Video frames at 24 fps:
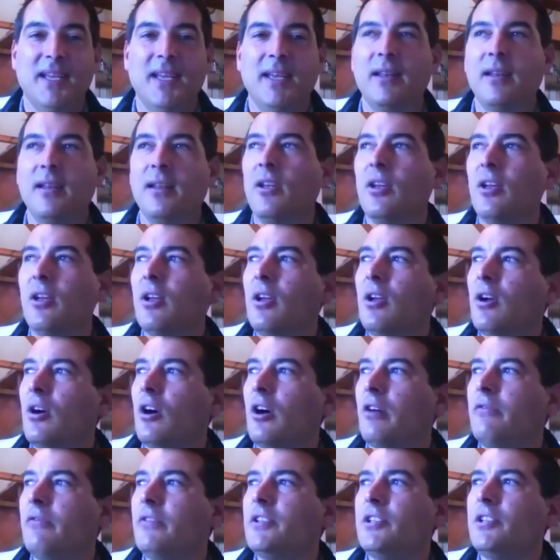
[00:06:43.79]
And
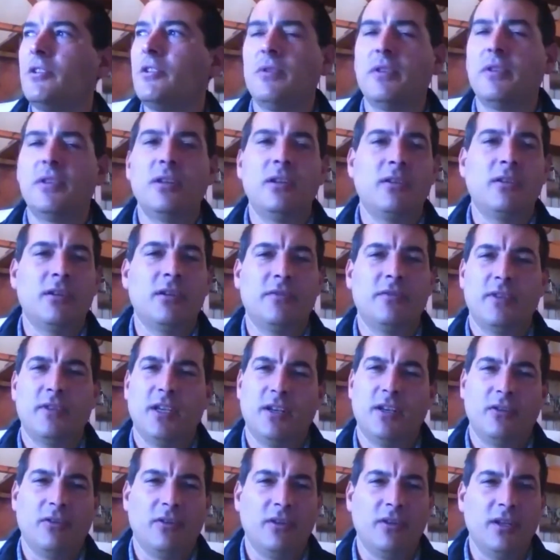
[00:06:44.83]
obviously with a lot of
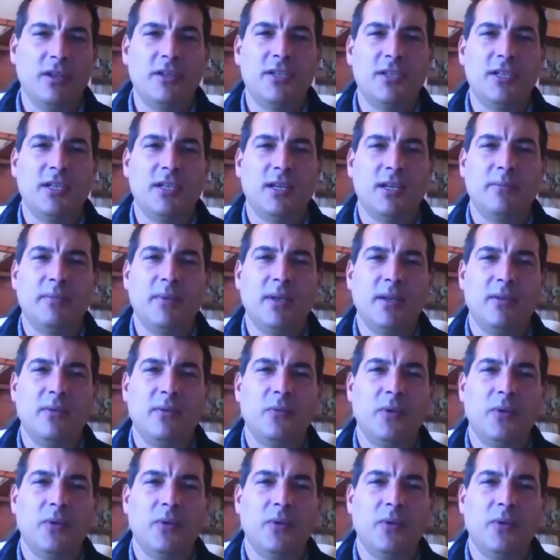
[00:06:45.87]
technology, I mean,